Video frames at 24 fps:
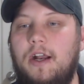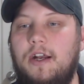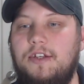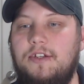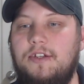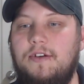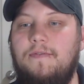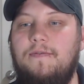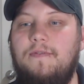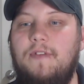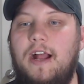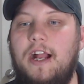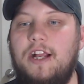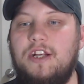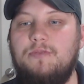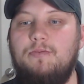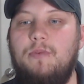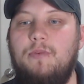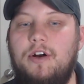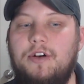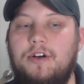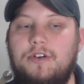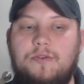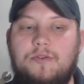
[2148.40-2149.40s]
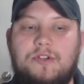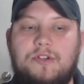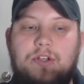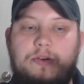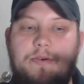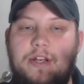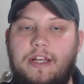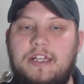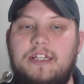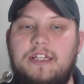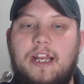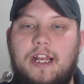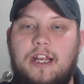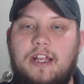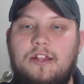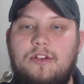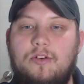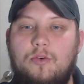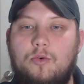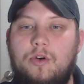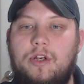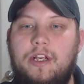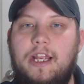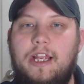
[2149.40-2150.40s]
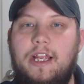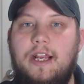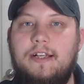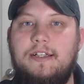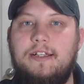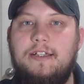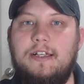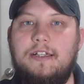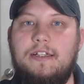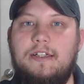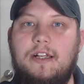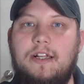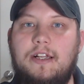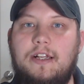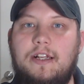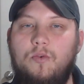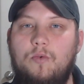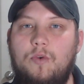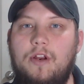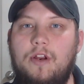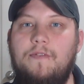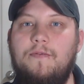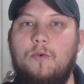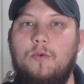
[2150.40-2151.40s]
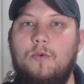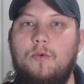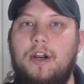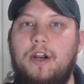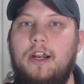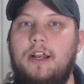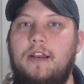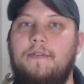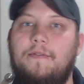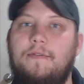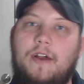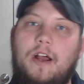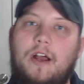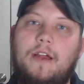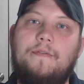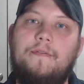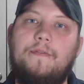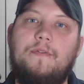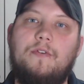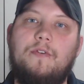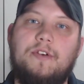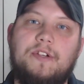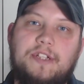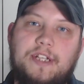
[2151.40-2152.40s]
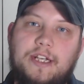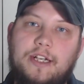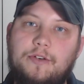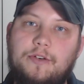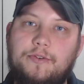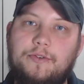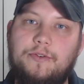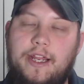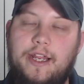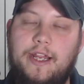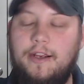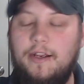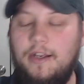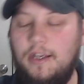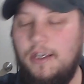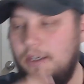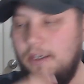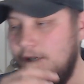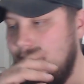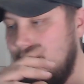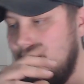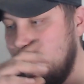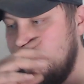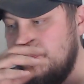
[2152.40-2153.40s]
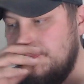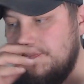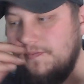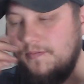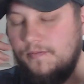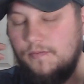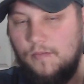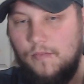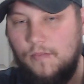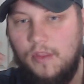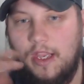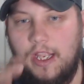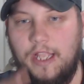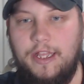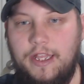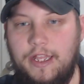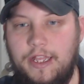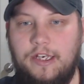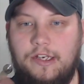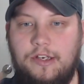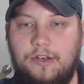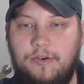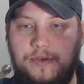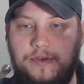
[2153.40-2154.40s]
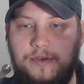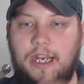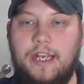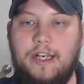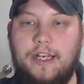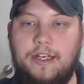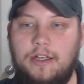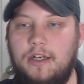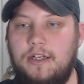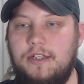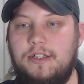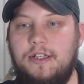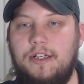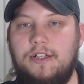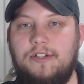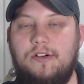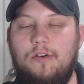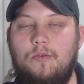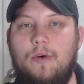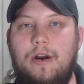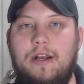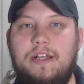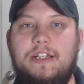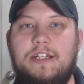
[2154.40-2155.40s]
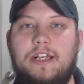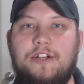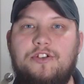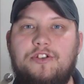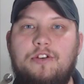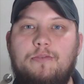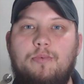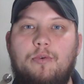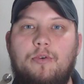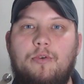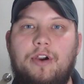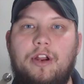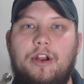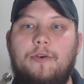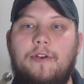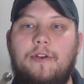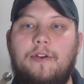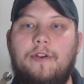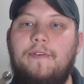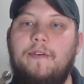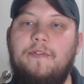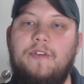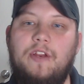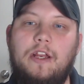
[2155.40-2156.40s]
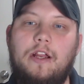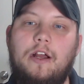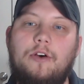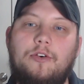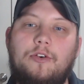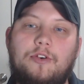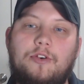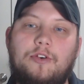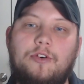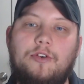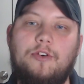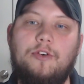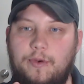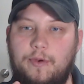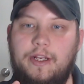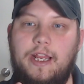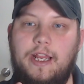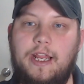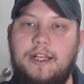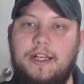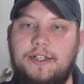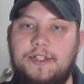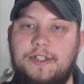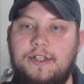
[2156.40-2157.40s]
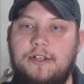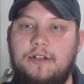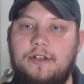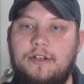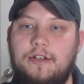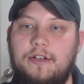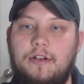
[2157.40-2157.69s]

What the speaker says: To flash modules, you need Tech Authority access. That's $24.95 for a single day. And then do diagnostics on YTech 2.0. It's $50 for 3 days.